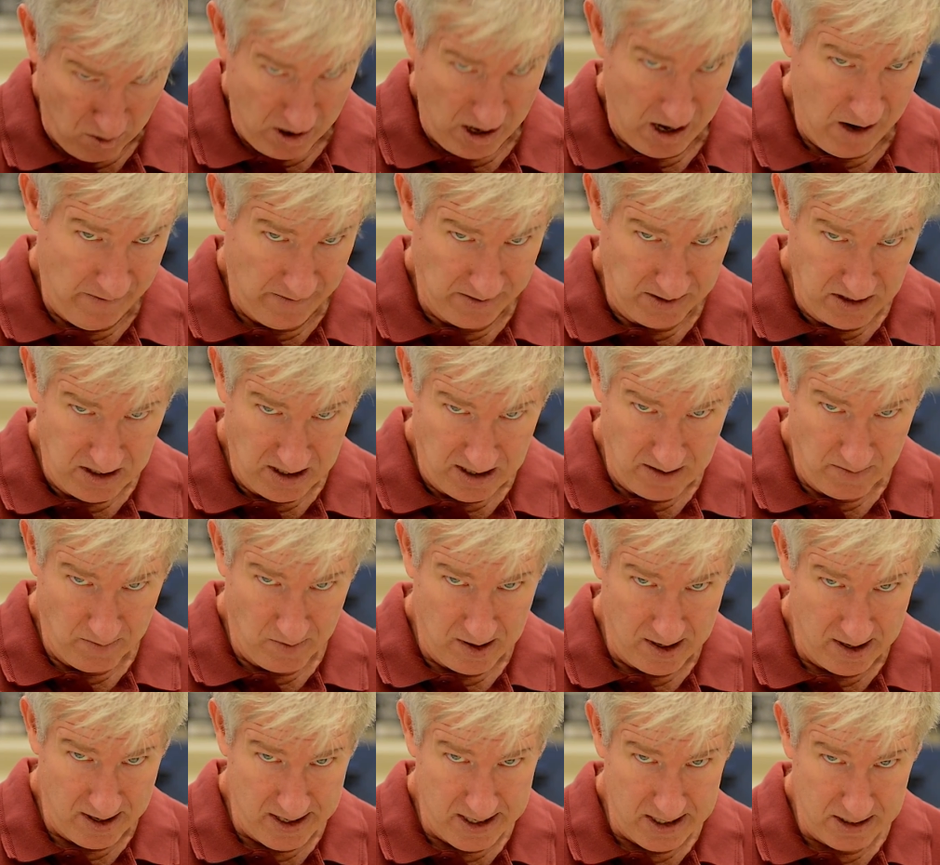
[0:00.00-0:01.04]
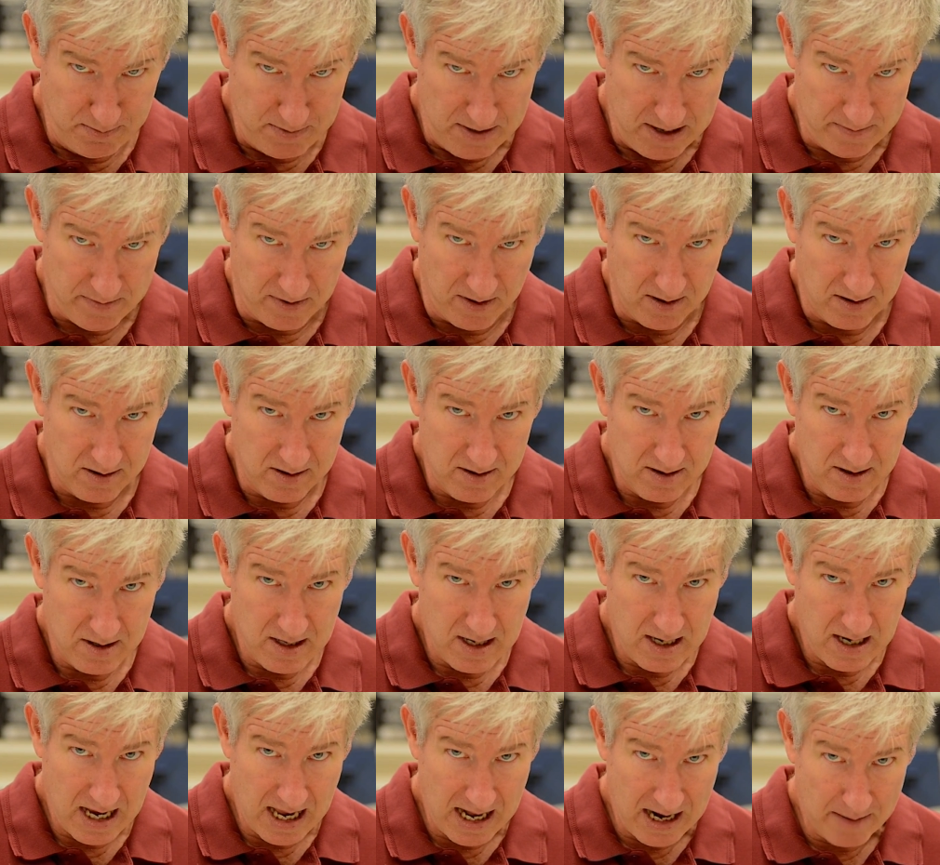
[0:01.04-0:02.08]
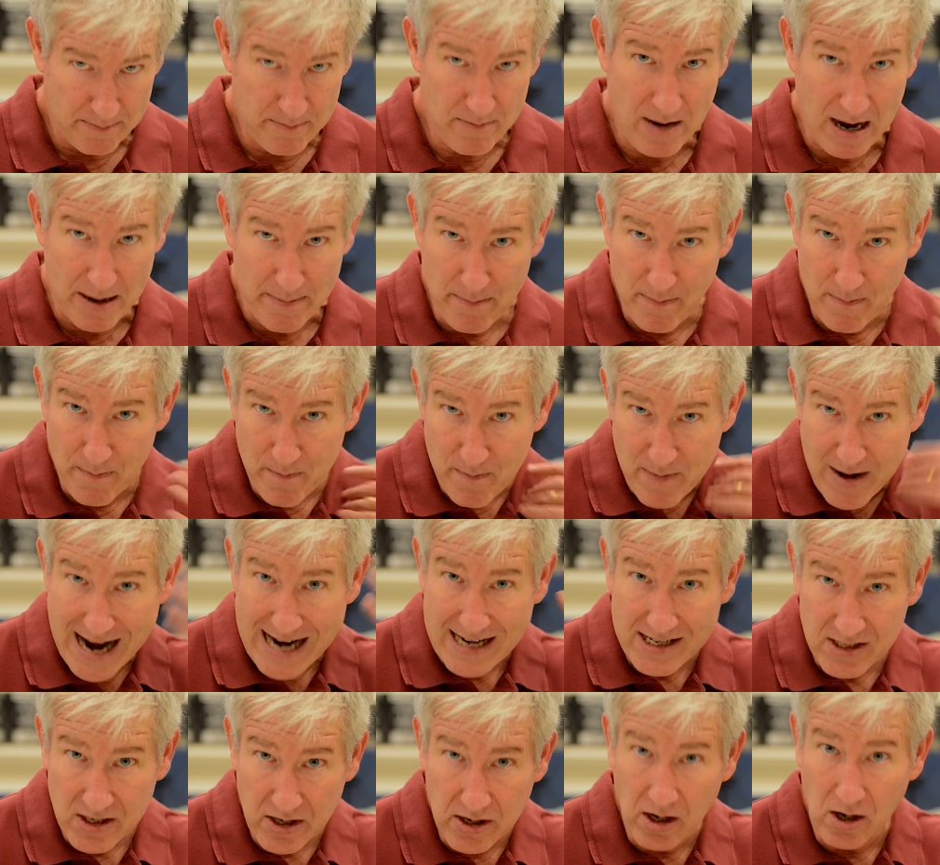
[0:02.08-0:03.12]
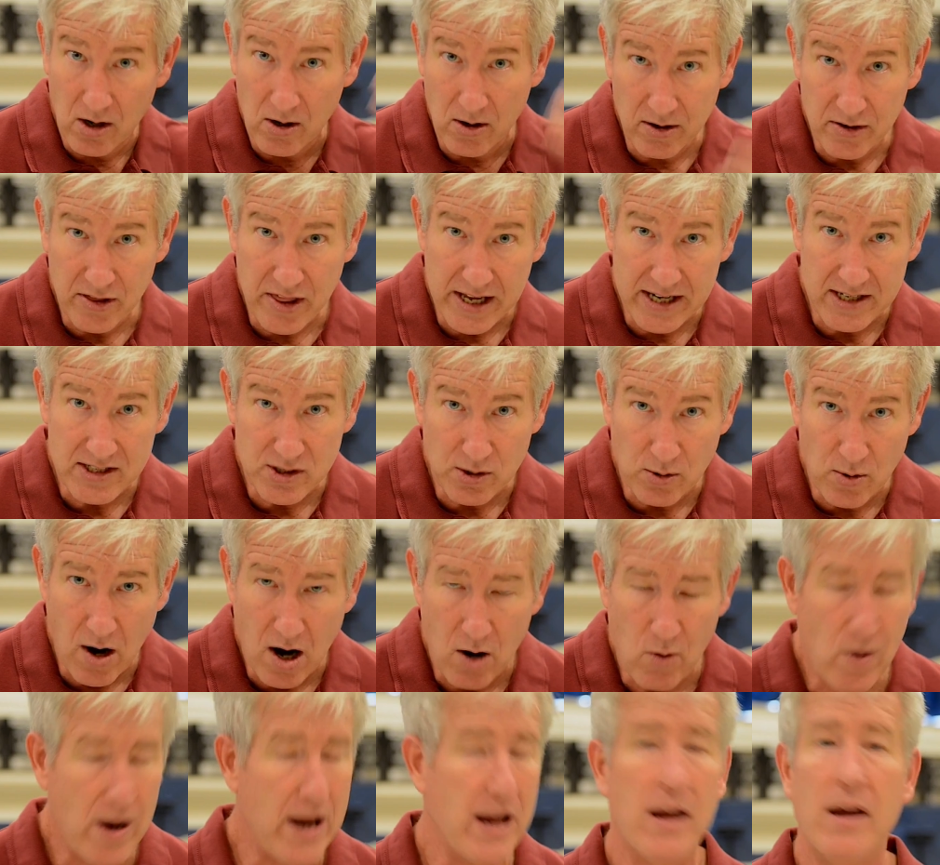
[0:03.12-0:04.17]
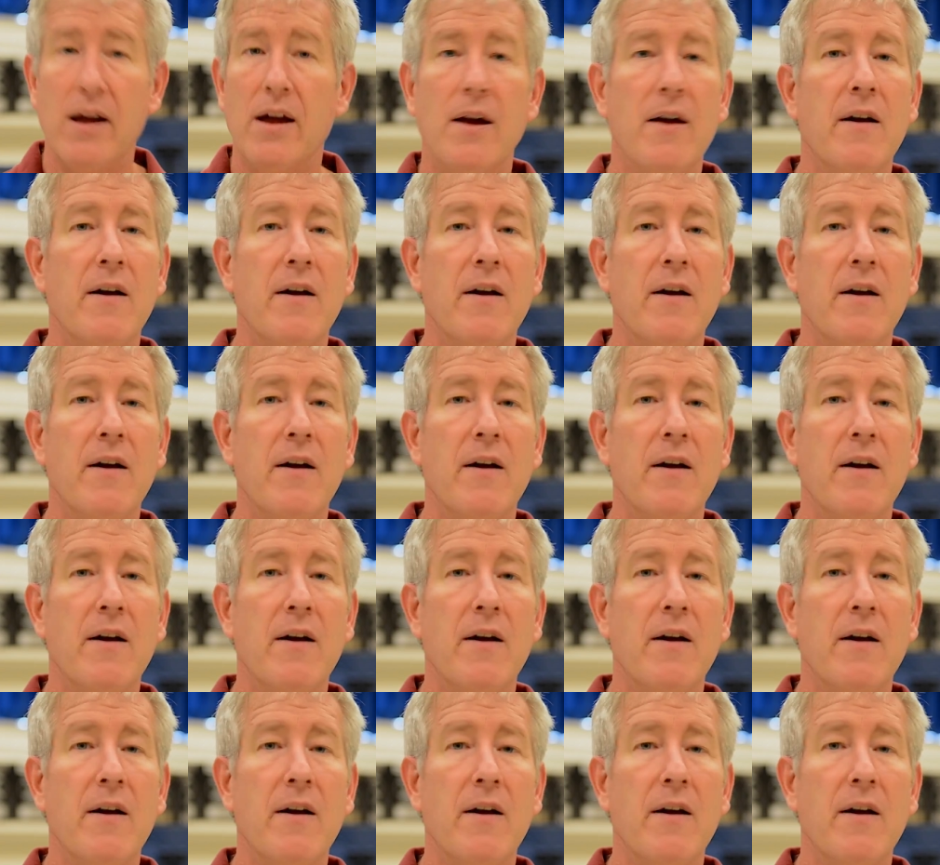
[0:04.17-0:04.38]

well, all of a sudden I'm one of these people, and my neck's going to learn things the wrong way.